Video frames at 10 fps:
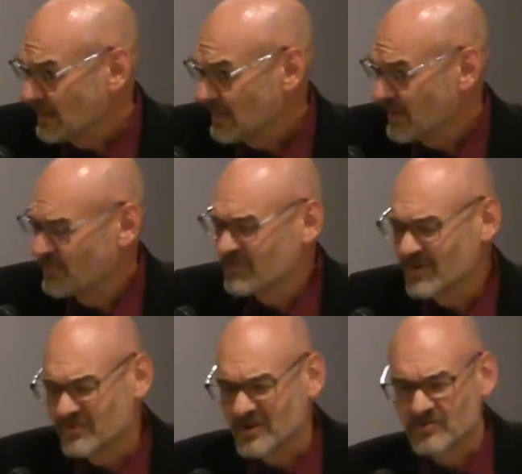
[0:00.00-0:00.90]
That one
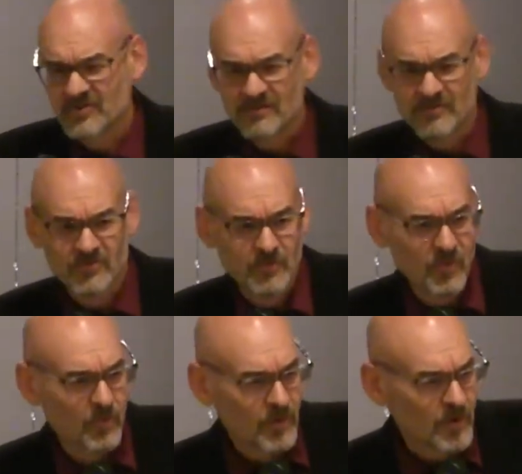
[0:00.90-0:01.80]
sounds like a Steven
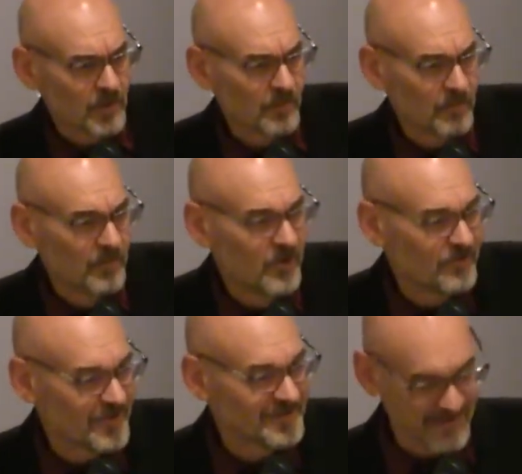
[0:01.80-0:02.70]
Spielberg
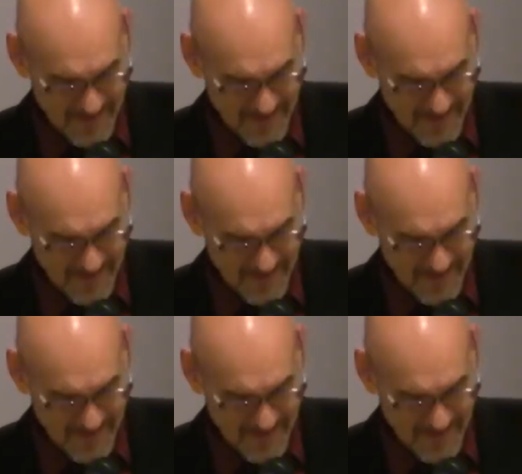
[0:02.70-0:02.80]
movie too.